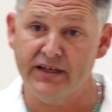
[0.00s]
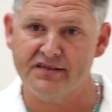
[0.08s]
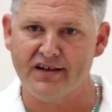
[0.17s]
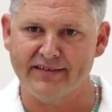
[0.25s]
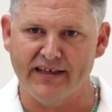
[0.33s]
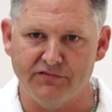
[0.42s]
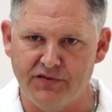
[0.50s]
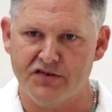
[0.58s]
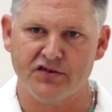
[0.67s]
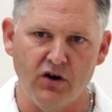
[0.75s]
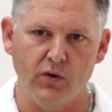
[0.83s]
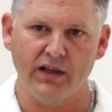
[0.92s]
It's got that
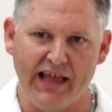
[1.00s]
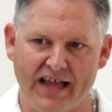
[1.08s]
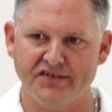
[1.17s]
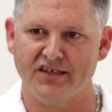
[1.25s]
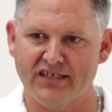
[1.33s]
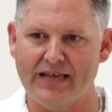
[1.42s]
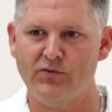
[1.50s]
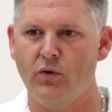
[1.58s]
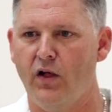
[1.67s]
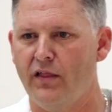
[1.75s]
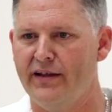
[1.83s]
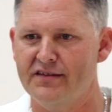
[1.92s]
viscoelastic type
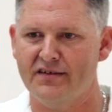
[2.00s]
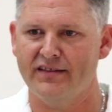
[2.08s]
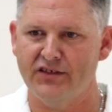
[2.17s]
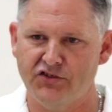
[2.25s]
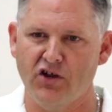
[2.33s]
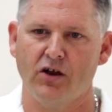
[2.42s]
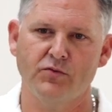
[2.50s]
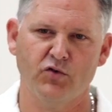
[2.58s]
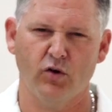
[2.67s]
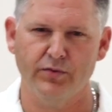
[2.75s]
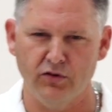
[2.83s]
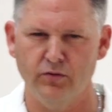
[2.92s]
quality. It's got that shock
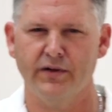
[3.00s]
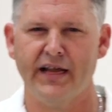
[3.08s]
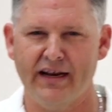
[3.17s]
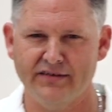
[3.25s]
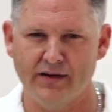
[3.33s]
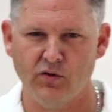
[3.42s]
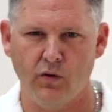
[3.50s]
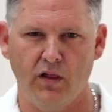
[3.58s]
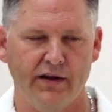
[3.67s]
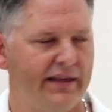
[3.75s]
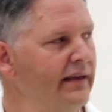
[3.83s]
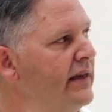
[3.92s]
absorbent lubricating type
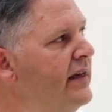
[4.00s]
quality,